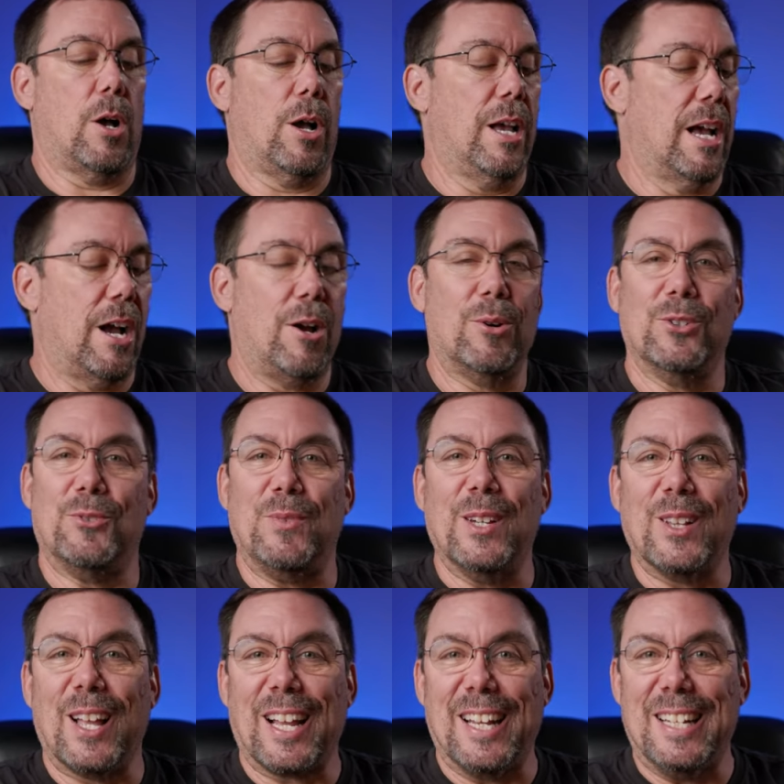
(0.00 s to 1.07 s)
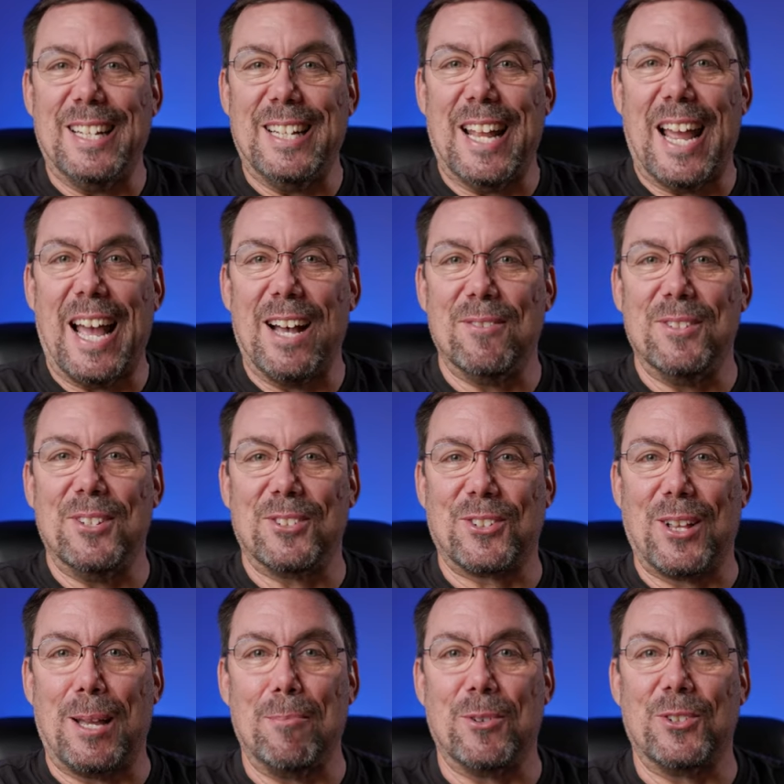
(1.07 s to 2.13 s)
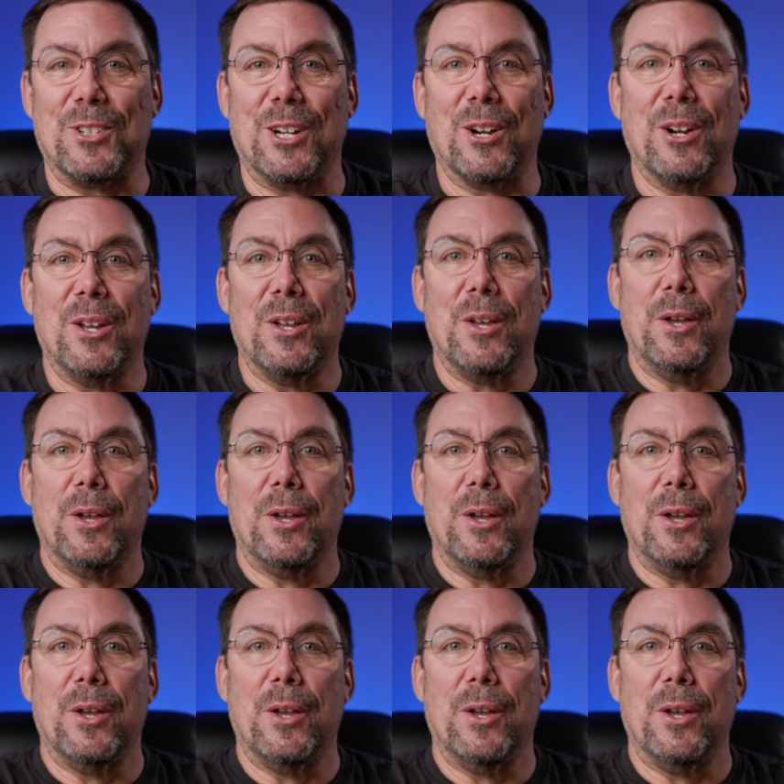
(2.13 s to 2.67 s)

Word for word: I always feel like I need to have disclaimers here.